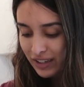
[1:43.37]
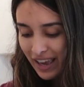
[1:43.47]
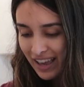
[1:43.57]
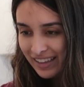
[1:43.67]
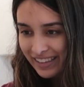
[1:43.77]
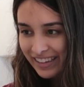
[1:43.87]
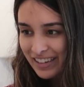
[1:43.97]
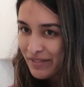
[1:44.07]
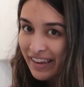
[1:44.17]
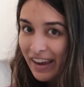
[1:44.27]
yeah, like
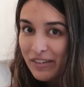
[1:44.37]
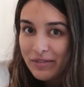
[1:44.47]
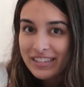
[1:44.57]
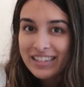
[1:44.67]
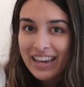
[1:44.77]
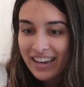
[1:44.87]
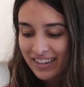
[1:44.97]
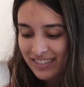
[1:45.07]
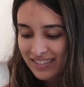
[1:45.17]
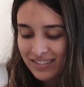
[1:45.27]
come hang out with me today.